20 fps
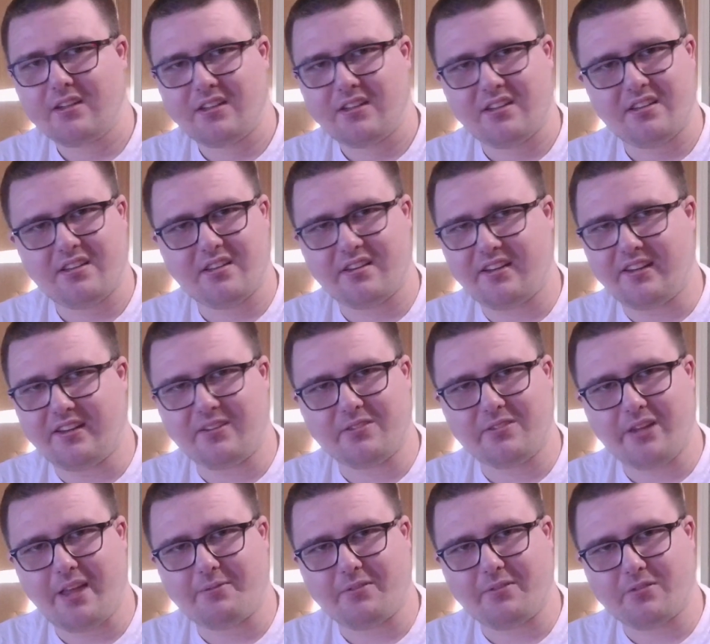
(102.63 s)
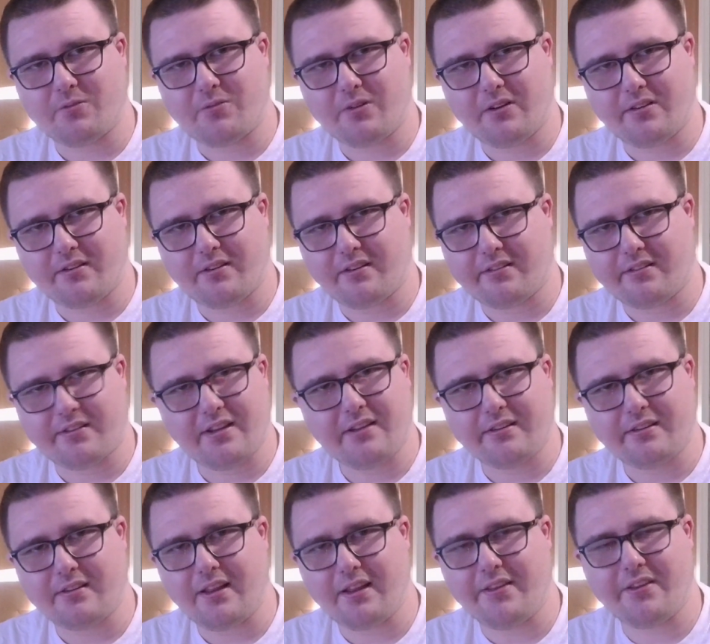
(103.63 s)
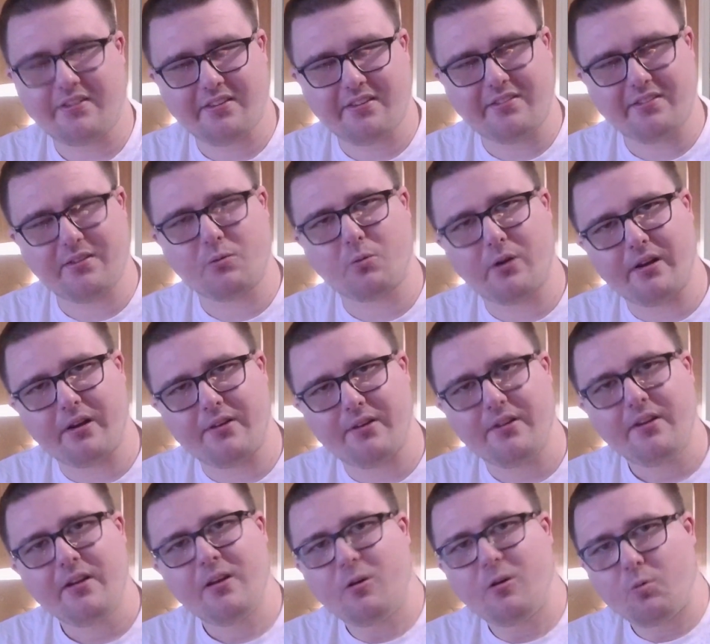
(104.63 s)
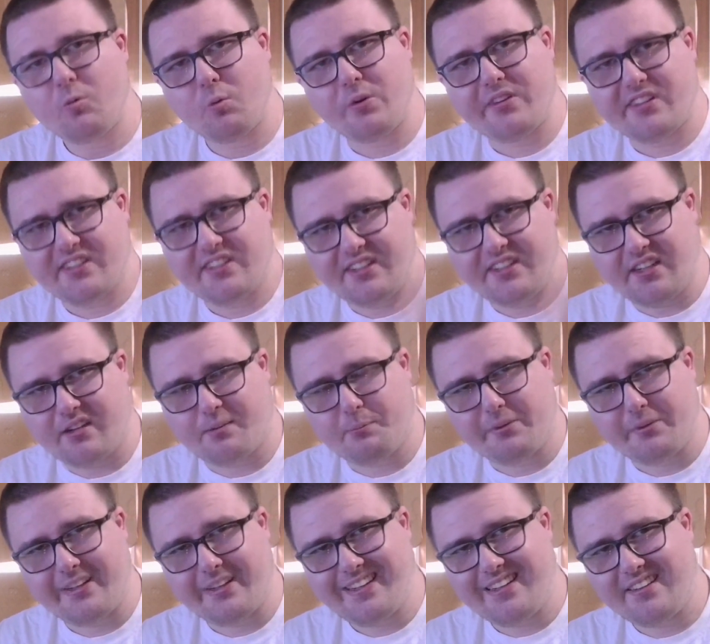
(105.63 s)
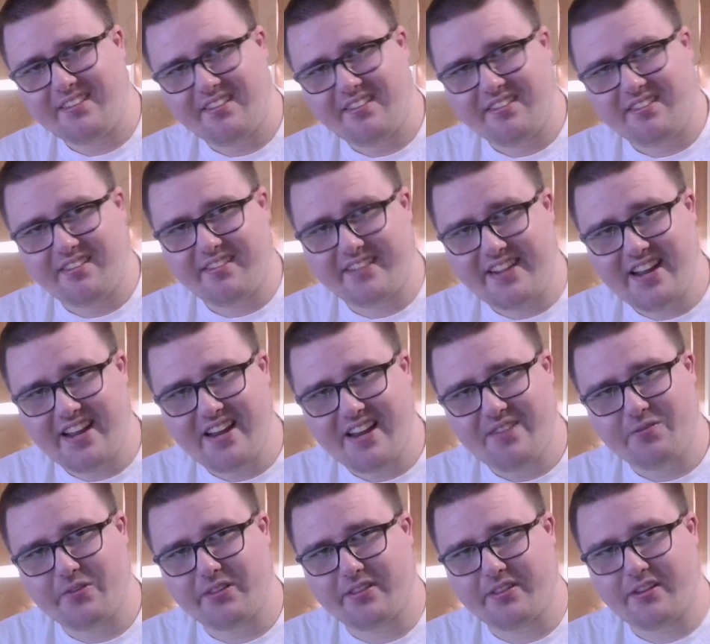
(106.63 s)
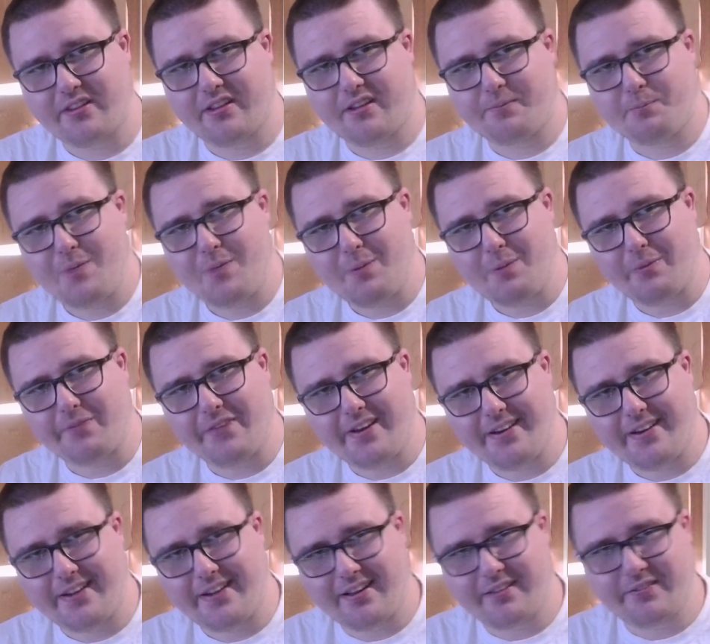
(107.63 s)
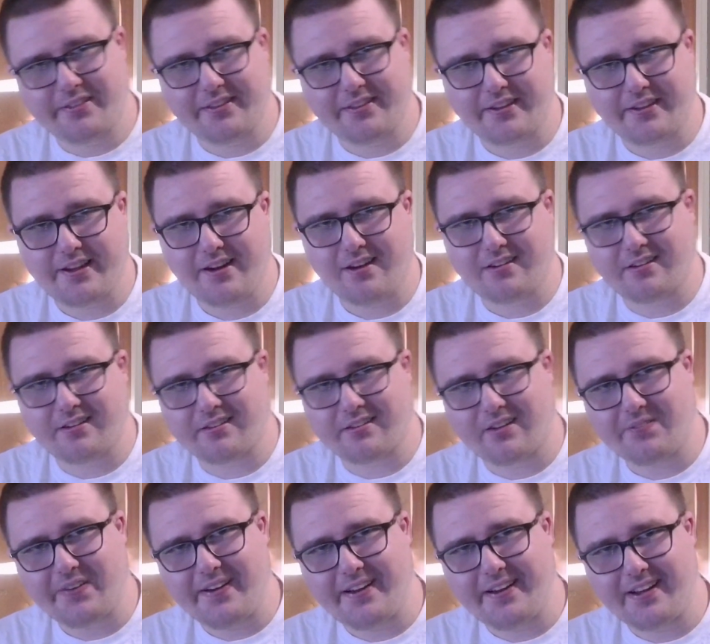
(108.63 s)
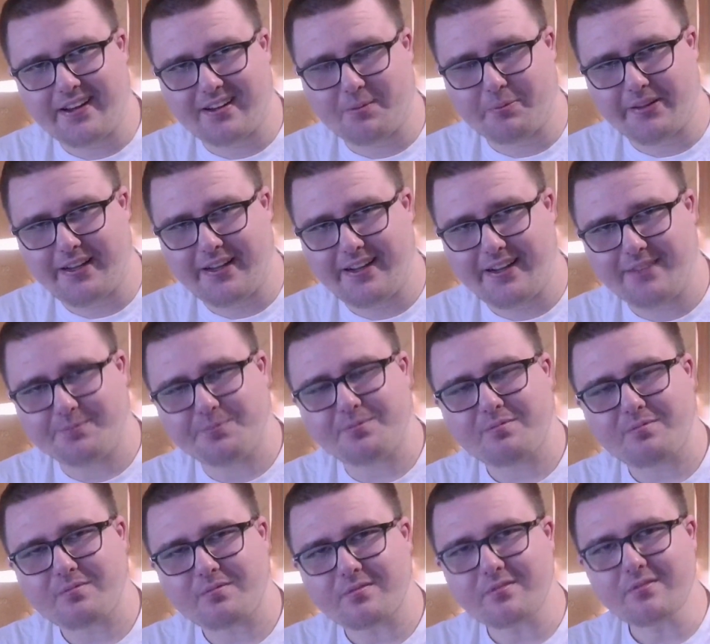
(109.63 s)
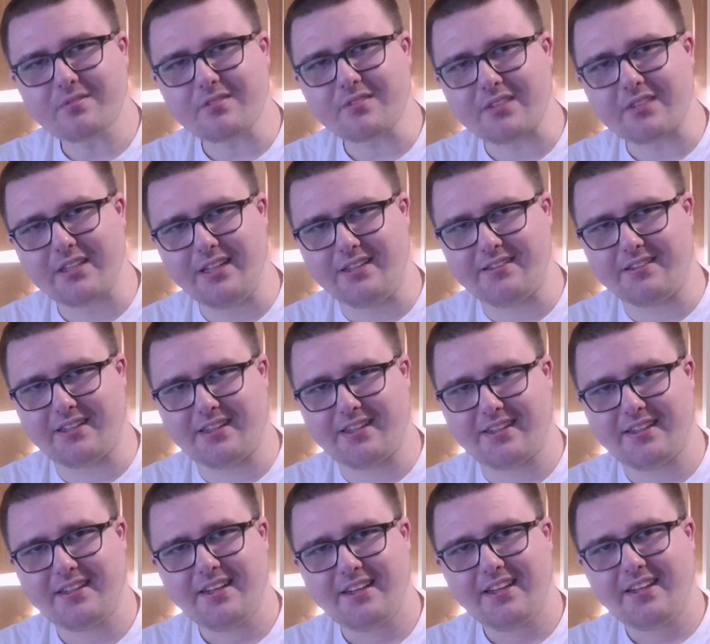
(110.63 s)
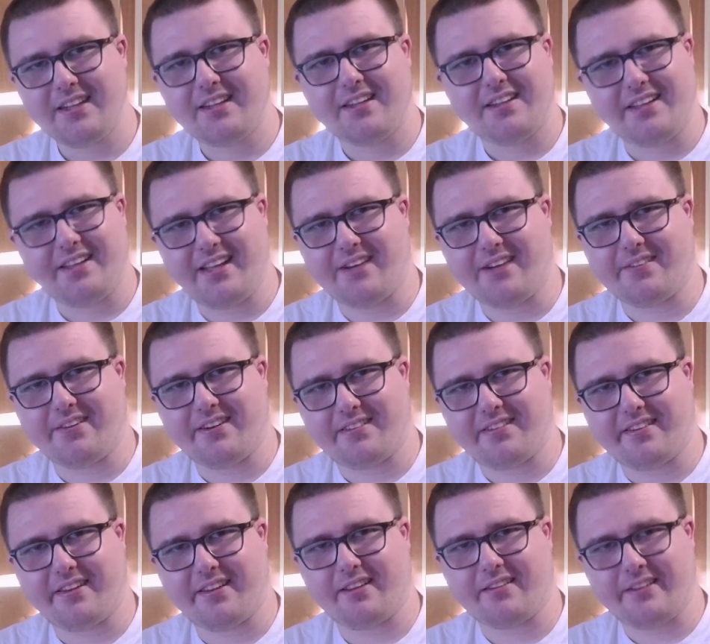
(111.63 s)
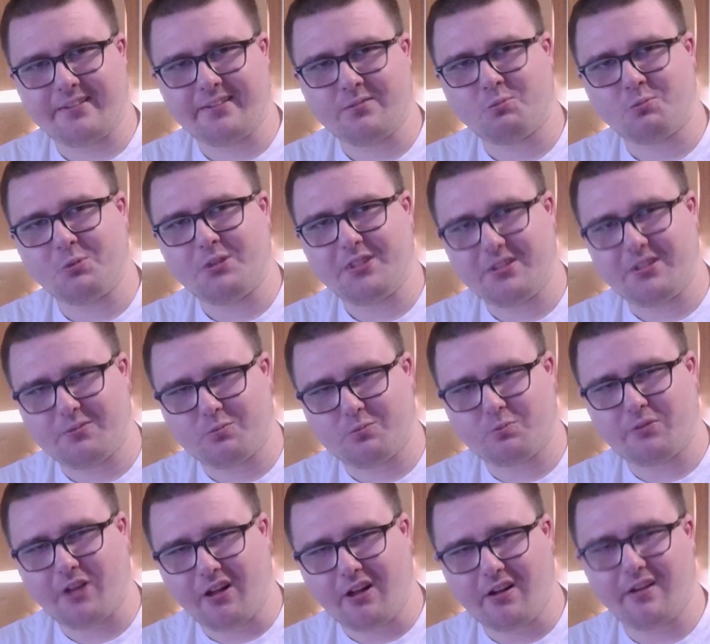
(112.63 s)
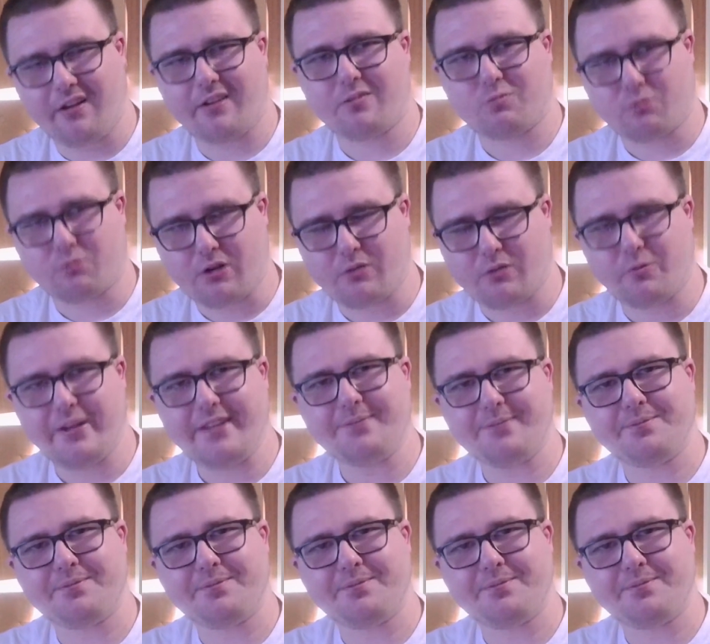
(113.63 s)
yeah, I don't really have much more to say. And this is the one where the uh, plane scene with the people fighting with the characters all fighting on a plane, and uh, yeah, where it's like that really long runway.